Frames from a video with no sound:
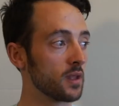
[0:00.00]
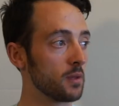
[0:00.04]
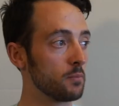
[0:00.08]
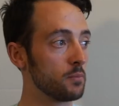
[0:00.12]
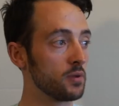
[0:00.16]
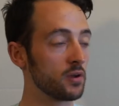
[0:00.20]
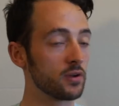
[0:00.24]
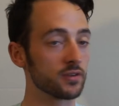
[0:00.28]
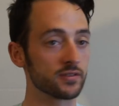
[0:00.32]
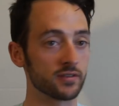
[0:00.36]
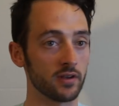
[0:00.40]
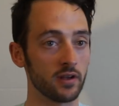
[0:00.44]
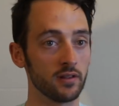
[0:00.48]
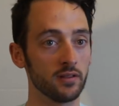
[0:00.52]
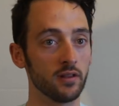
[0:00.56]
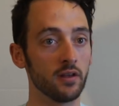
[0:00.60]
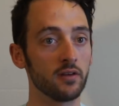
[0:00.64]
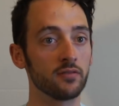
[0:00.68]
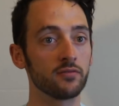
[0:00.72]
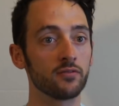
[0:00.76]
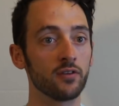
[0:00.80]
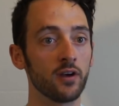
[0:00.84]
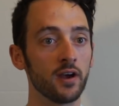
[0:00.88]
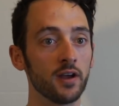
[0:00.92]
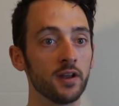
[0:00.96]
because I
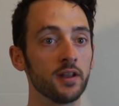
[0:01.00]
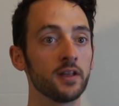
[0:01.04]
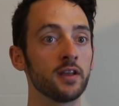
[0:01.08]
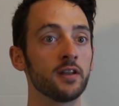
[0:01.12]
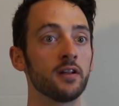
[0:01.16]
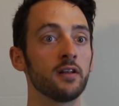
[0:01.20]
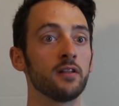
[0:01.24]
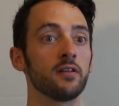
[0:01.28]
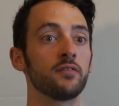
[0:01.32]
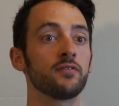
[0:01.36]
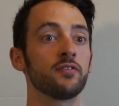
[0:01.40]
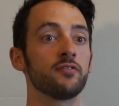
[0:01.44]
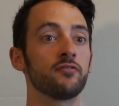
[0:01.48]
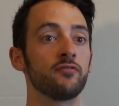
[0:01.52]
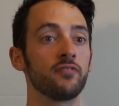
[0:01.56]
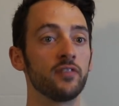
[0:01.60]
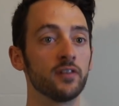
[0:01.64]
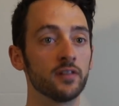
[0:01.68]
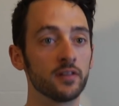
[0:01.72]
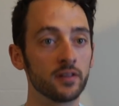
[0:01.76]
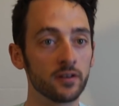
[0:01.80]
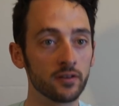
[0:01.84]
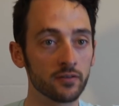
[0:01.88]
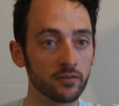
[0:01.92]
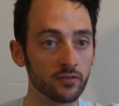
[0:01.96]
love riding and I love the
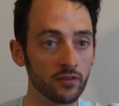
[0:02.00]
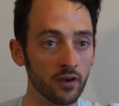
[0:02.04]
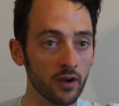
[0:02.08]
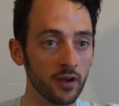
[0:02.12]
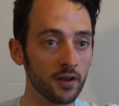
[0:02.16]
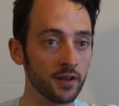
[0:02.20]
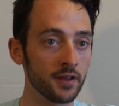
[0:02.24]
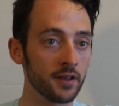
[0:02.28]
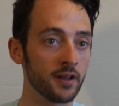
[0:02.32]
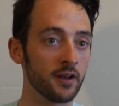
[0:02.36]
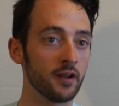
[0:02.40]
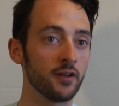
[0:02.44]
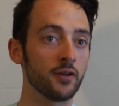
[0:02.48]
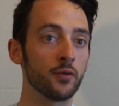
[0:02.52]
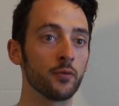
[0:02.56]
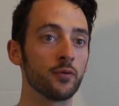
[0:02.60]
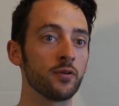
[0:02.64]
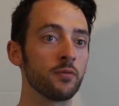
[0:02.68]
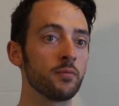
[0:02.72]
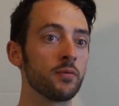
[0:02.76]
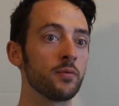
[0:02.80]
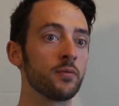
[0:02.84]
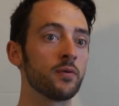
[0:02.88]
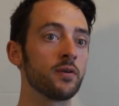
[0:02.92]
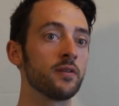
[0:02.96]
feeling of riding and I don't want
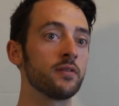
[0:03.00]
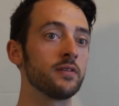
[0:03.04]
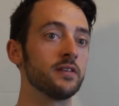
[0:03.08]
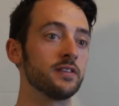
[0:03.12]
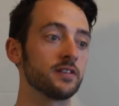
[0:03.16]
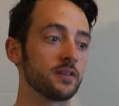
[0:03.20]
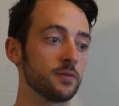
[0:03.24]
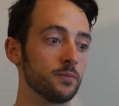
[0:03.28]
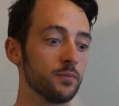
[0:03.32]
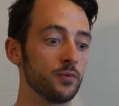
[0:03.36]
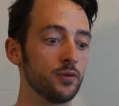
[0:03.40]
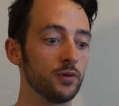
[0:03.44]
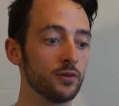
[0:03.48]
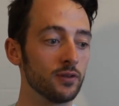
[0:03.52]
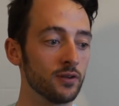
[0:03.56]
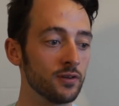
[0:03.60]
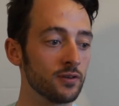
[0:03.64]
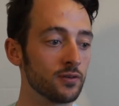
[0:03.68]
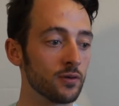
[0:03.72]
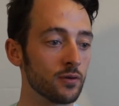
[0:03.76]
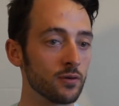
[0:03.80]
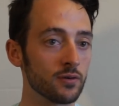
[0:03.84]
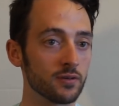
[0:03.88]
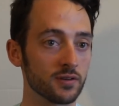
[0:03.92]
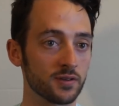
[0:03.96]
to be one of these computer
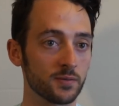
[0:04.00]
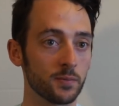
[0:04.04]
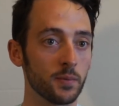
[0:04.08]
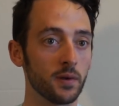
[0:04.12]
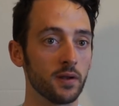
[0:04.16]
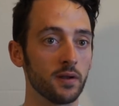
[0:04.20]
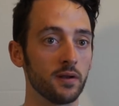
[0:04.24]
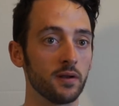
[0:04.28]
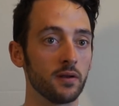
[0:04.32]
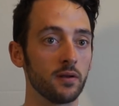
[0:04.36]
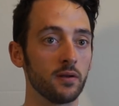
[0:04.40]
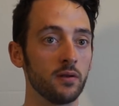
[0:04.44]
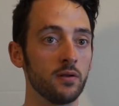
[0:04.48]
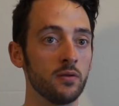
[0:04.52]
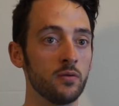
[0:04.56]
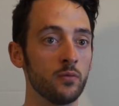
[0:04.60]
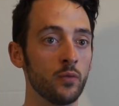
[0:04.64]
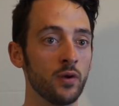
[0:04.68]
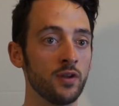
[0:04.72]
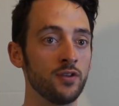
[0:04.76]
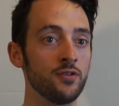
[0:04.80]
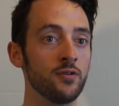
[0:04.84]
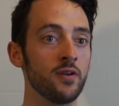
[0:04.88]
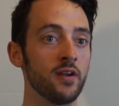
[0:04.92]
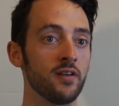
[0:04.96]
dorks. But
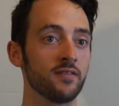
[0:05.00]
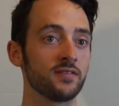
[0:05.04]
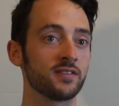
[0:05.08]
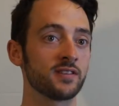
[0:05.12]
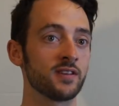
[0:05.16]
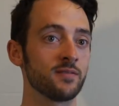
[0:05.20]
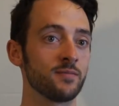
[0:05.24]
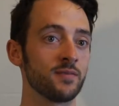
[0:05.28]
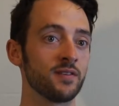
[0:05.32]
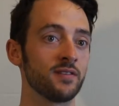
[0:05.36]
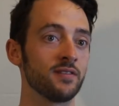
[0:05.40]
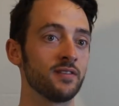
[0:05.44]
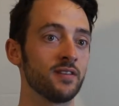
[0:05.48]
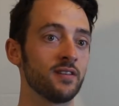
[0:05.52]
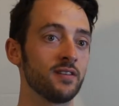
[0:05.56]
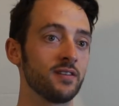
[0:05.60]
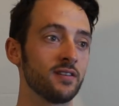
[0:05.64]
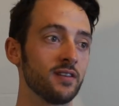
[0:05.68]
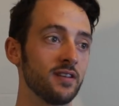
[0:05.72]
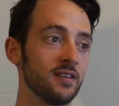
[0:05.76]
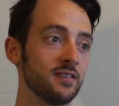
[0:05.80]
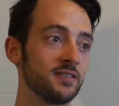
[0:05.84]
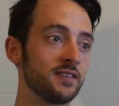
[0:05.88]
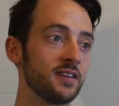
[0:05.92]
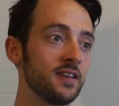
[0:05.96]
when you have something that
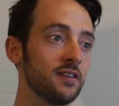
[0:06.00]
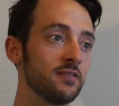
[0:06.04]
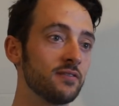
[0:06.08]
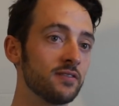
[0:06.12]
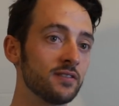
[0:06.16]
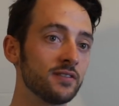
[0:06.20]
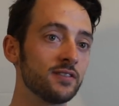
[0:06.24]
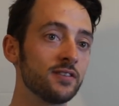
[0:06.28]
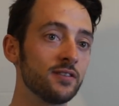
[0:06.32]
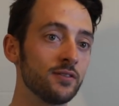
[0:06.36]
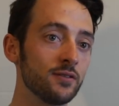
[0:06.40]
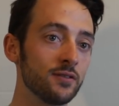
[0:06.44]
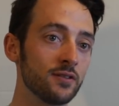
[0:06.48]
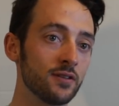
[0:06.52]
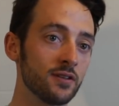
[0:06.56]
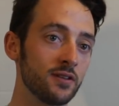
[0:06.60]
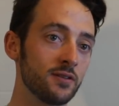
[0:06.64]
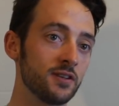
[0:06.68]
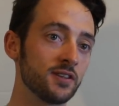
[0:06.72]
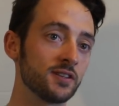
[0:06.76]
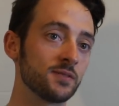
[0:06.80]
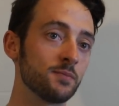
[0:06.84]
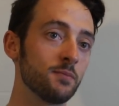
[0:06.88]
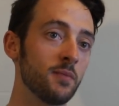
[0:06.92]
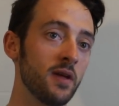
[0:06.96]
is given to you that
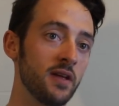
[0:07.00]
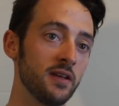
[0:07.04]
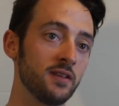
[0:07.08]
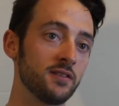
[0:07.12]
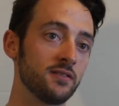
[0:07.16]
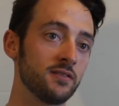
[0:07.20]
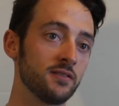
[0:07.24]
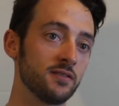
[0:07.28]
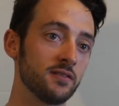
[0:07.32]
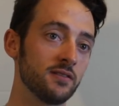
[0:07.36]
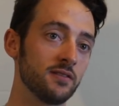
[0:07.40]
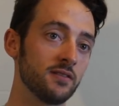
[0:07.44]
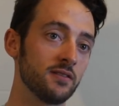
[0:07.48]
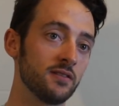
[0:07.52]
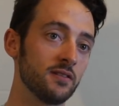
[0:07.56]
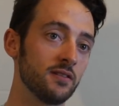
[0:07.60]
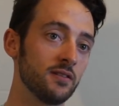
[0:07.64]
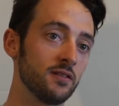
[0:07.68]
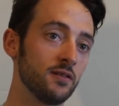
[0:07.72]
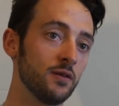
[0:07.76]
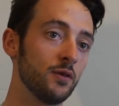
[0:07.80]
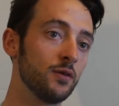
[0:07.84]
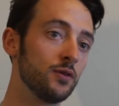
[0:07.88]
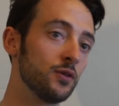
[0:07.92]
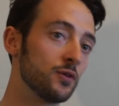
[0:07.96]
just makes
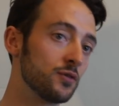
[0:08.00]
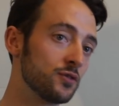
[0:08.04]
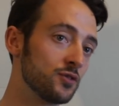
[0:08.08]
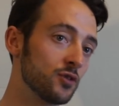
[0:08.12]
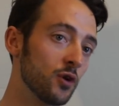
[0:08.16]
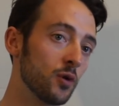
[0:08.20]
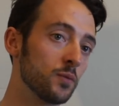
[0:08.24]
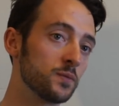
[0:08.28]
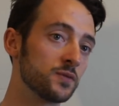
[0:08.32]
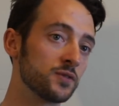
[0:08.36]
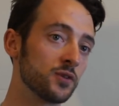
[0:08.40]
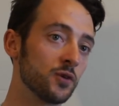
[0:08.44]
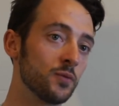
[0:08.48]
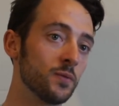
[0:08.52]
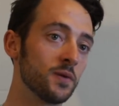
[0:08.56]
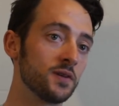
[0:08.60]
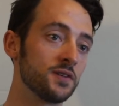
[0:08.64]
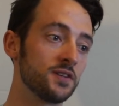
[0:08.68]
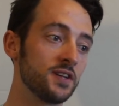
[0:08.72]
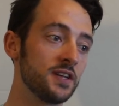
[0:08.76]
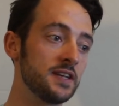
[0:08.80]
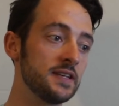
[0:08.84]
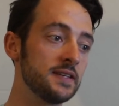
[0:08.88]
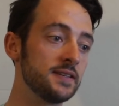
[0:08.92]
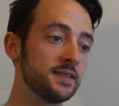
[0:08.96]
your job so
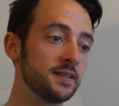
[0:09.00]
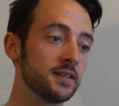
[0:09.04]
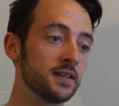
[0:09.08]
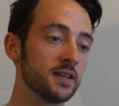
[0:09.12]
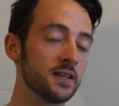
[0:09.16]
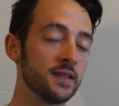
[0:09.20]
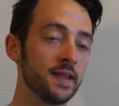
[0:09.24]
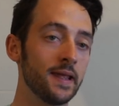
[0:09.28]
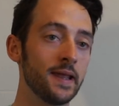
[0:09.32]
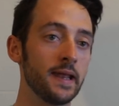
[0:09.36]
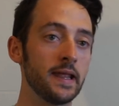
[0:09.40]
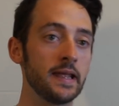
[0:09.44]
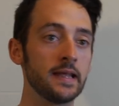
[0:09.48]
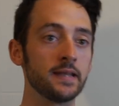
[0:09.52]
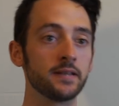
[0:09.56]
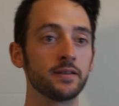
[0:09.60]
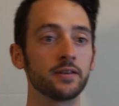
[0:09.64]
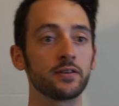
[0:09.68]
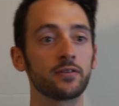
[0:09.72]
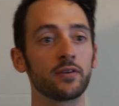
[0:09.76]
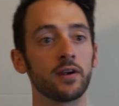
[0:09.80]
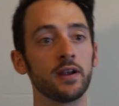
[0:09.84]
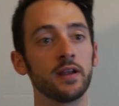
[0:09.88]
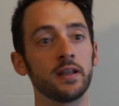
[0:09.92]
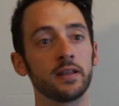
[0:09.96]
much easier and then
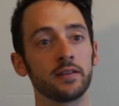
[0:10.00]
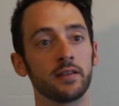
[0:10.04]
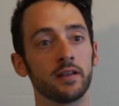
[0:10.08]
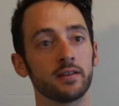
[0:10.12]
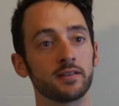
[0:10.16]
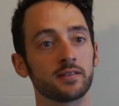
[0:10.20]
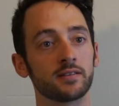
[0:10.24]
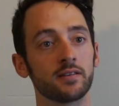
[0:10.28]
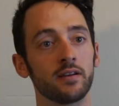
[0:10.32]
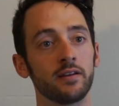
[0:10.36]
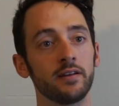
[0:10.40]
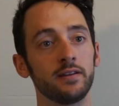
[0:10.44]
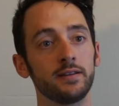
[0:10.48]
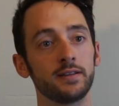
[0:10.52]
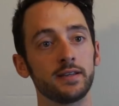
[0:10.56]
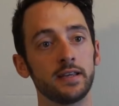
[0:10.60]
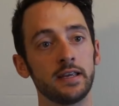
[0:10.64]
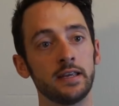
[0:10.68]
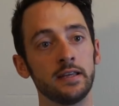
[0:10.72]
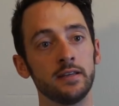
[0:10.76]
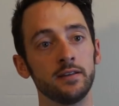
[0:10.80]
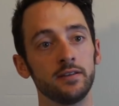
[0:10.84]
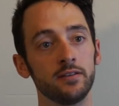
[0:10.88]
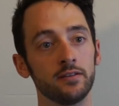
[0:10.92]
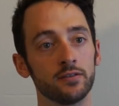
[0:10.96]
integrating that science
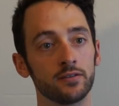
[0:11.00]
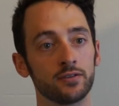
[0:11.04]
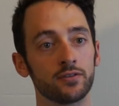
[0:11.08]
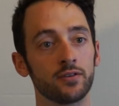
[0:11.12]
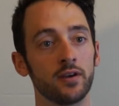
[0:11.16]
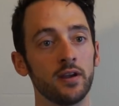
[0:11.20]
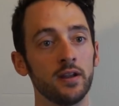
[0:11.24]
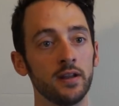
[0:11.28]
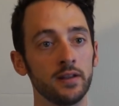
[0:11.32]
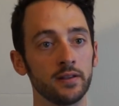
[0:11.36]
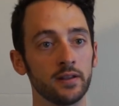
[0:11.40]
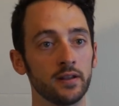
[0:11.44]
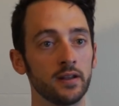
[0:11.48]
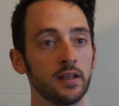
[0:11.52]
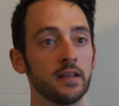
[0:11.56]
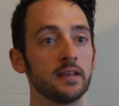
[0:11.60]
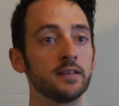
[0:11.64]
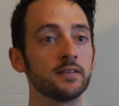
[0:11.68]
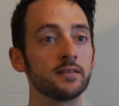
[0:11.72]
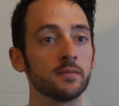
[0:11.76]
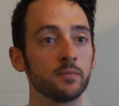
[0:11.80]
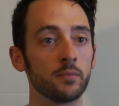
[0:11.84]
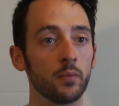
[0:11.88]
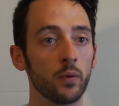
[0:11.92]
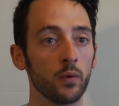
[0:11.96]
into your training that
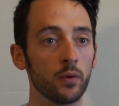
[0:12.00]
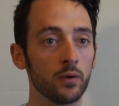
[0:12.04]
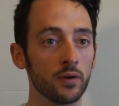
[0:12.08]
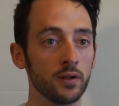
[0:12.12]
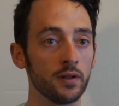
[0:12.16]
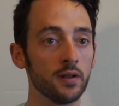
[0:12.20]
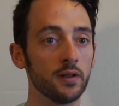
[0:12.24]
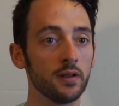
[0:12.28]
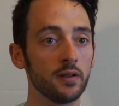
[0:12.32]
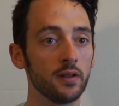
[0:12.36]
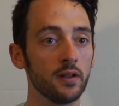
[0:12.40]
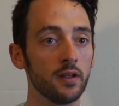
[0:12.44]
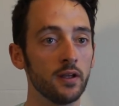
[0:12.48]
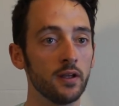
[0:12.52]
is important,